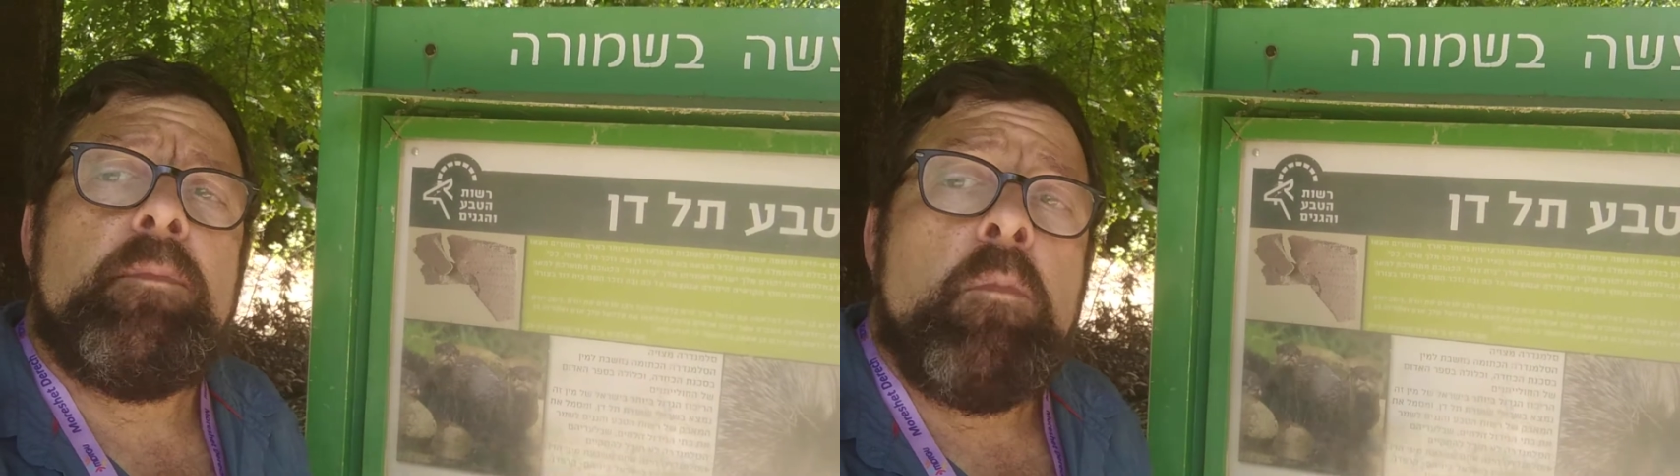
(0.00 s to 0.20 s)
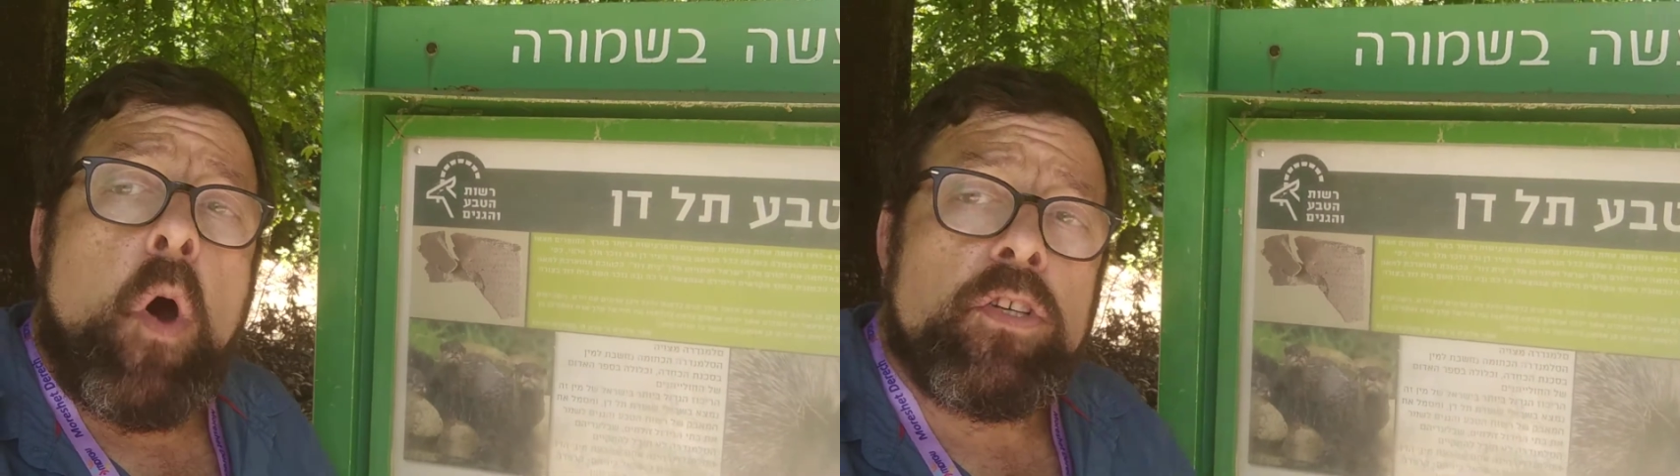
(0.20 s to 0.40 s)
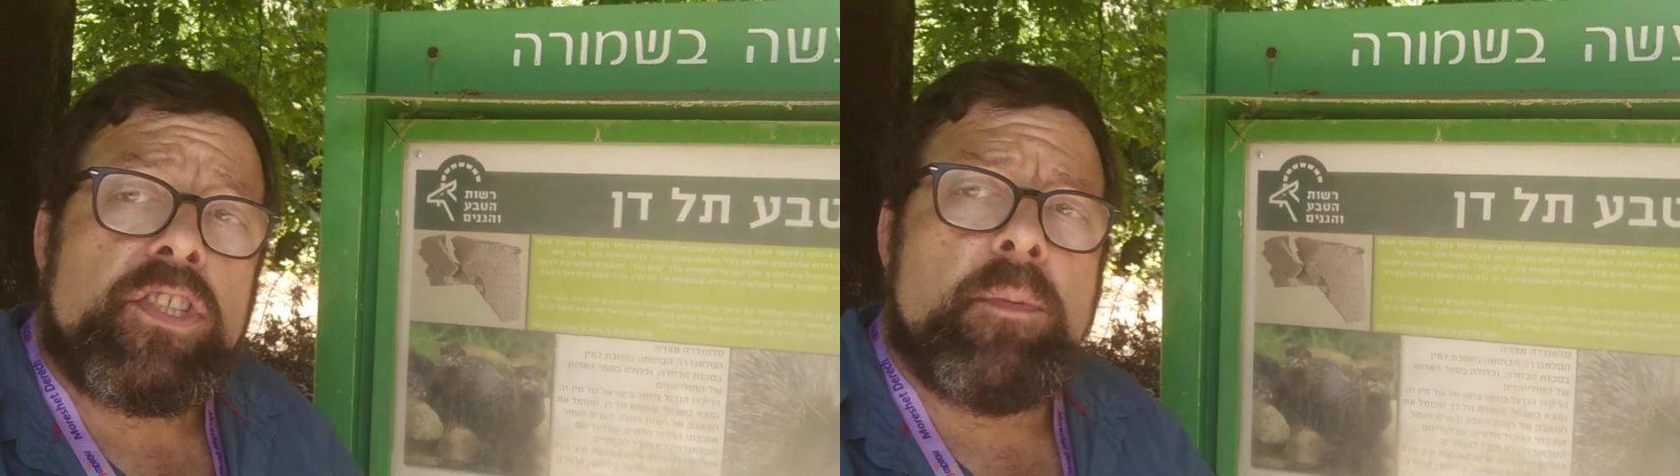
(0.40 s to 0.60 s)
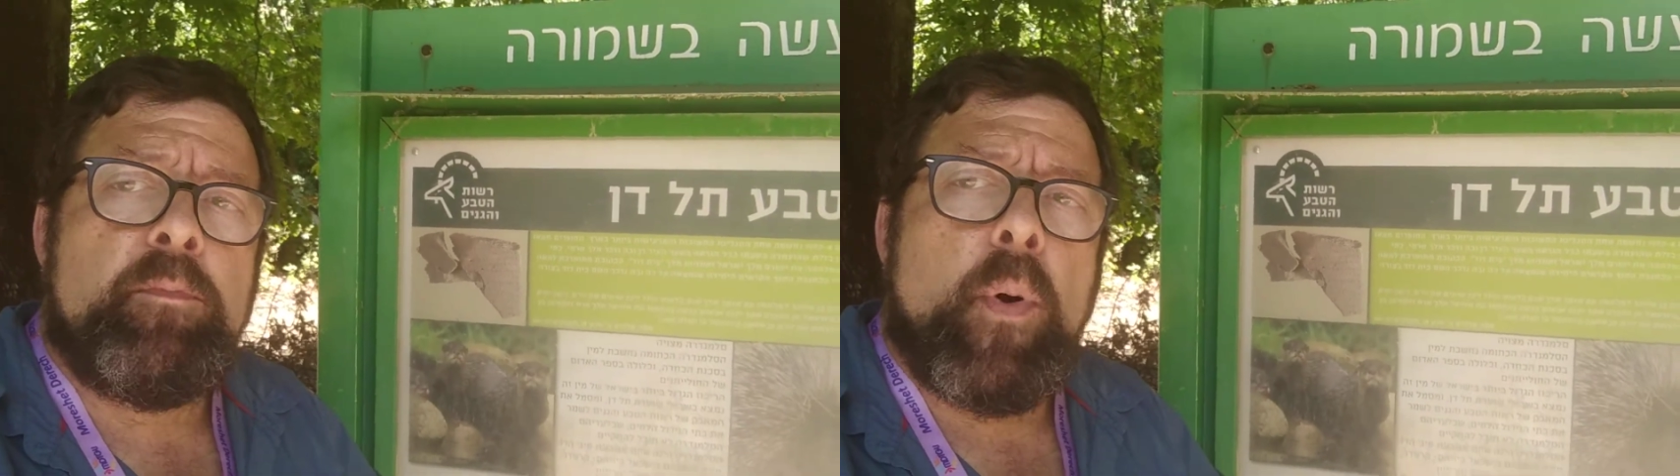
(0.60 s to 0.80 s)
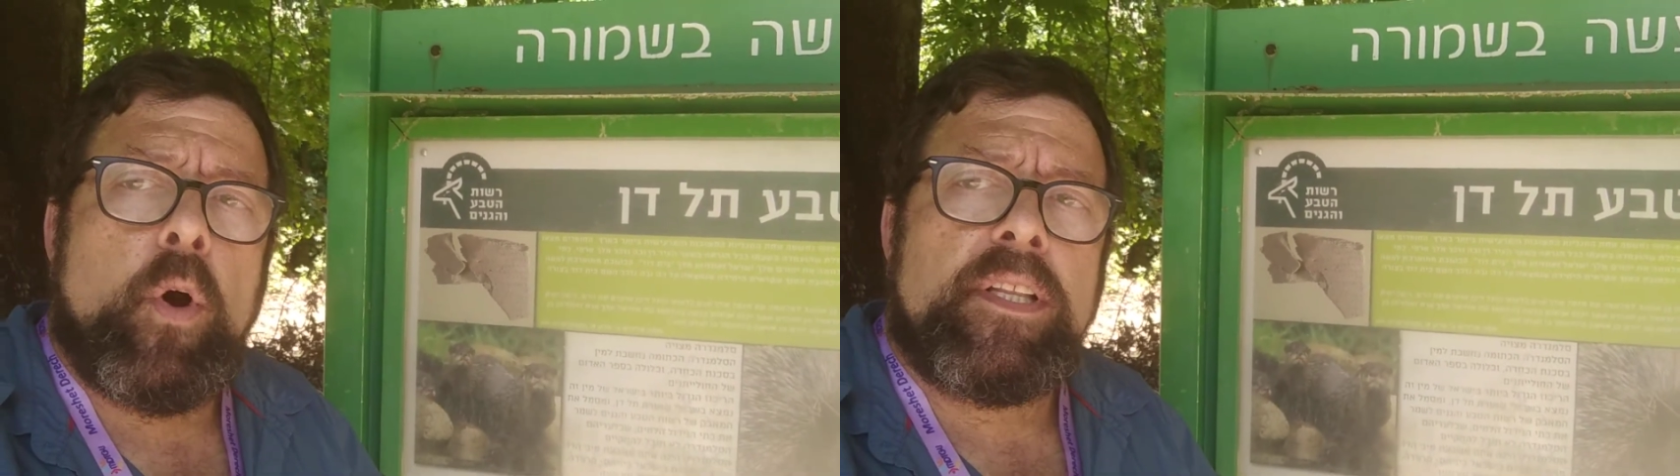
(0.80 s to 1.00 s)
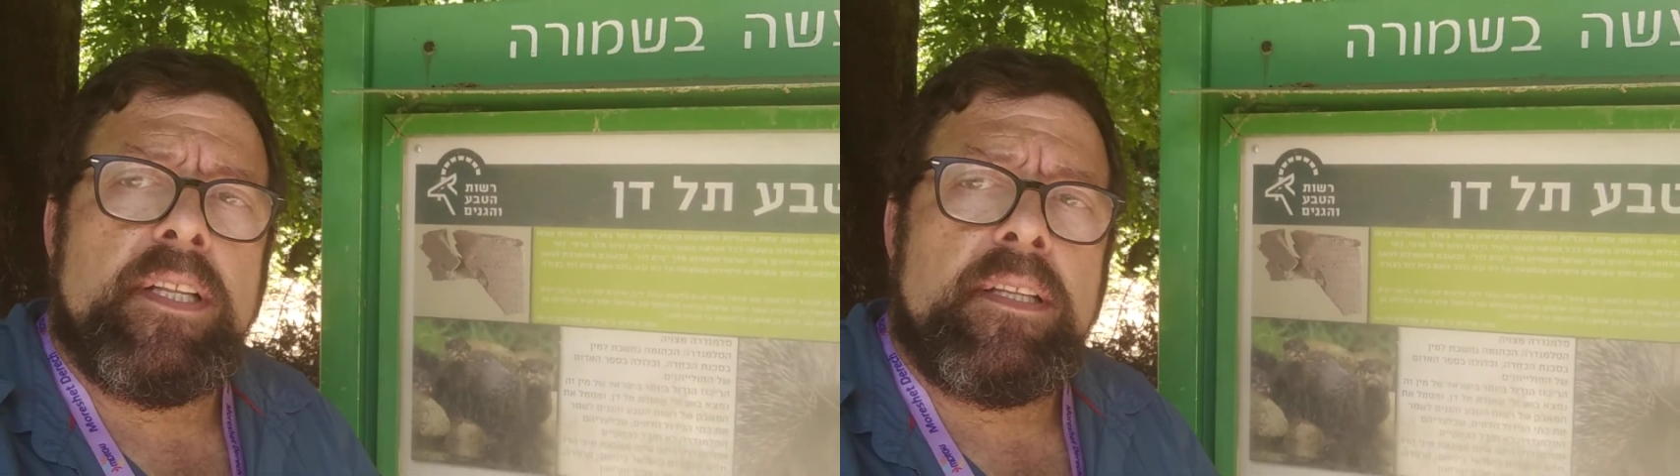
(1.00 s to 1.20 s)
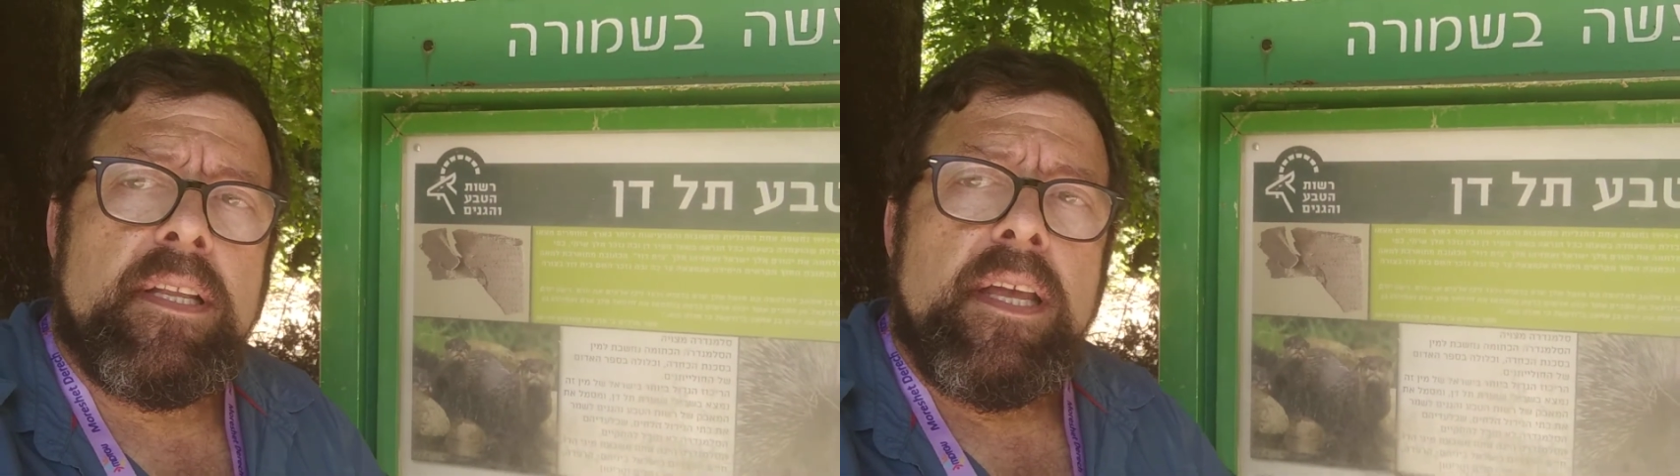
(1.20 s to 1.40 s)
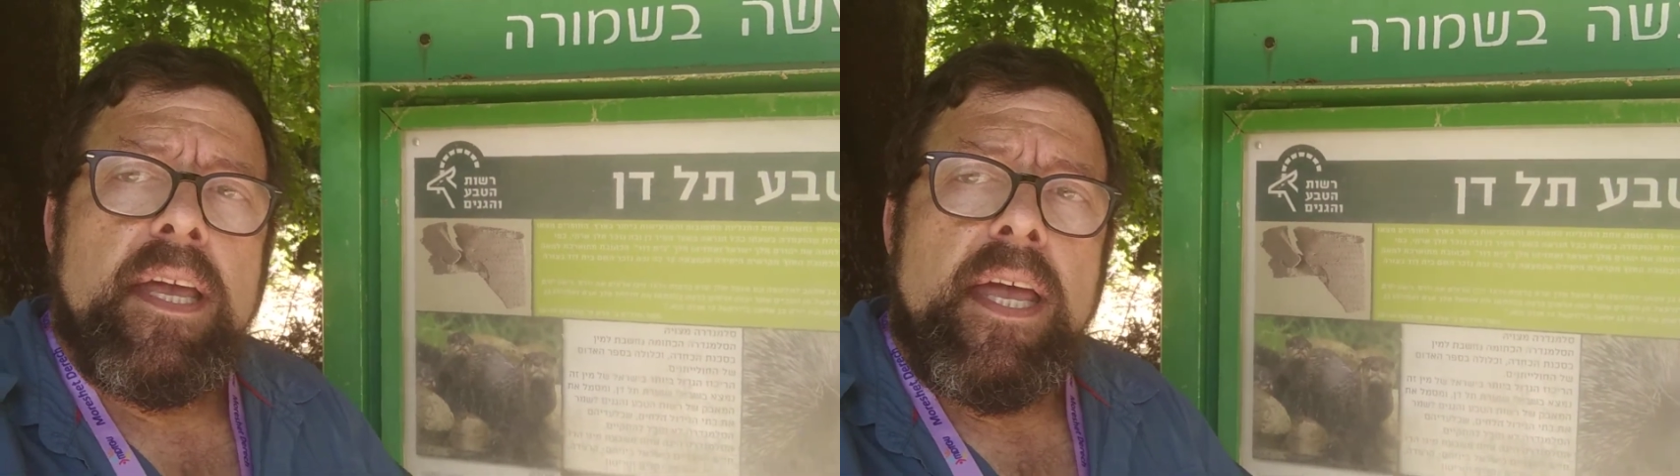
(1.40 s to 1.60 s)
most important
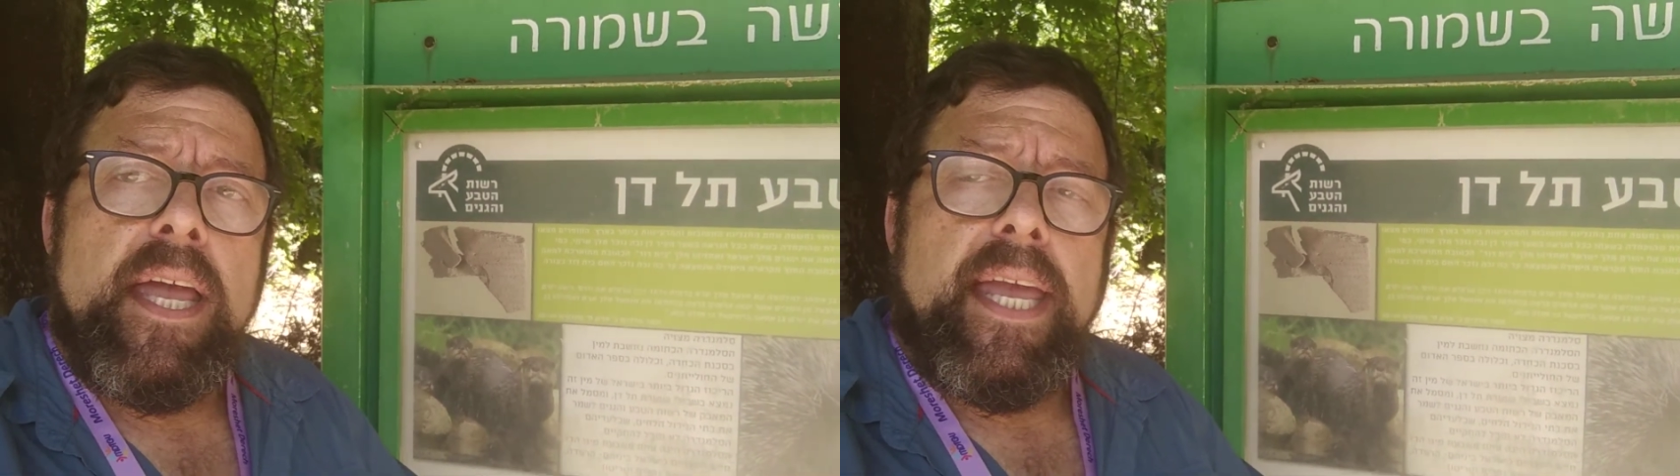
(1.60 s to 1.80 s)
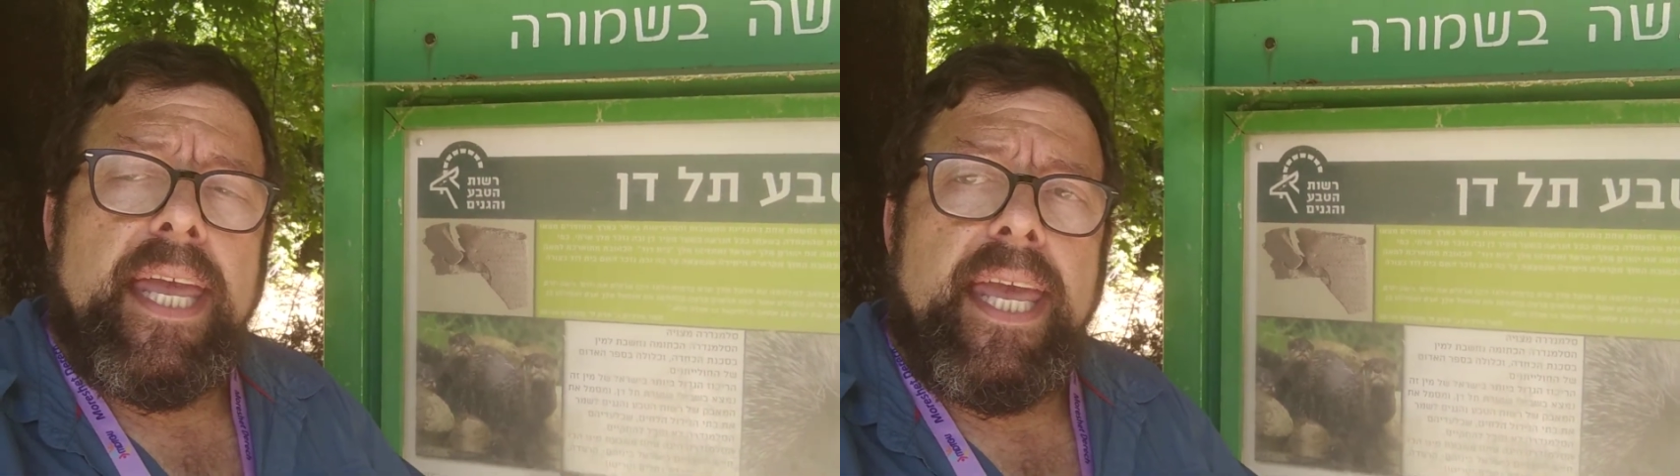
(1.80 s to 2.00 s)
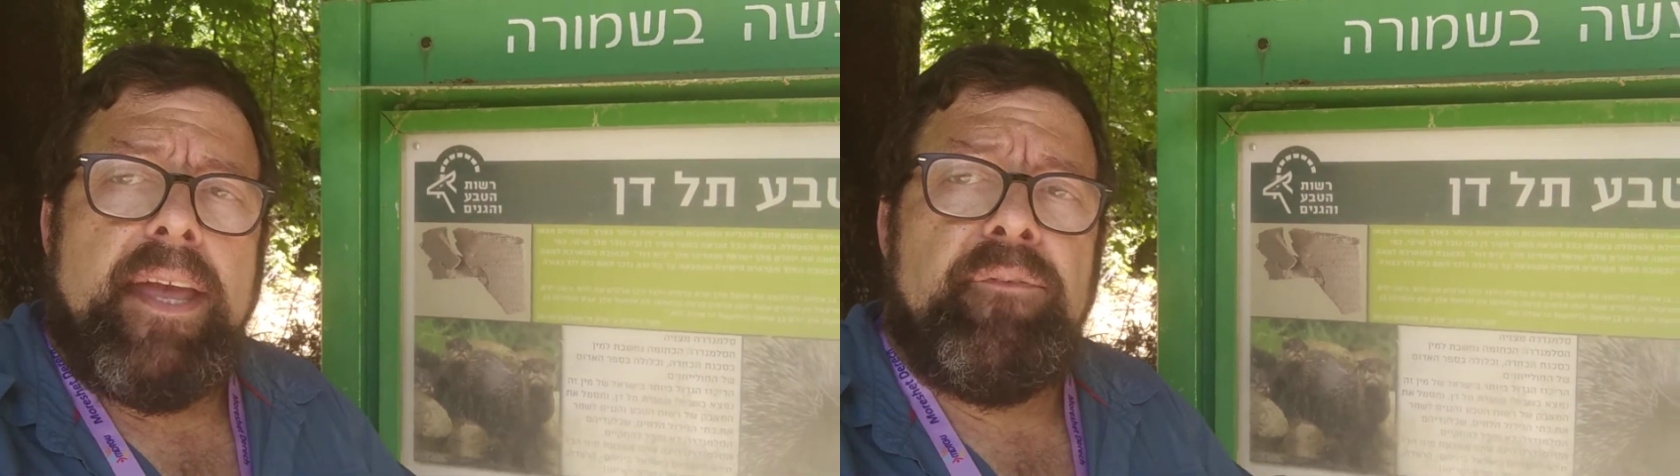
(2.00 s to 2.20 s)
uh,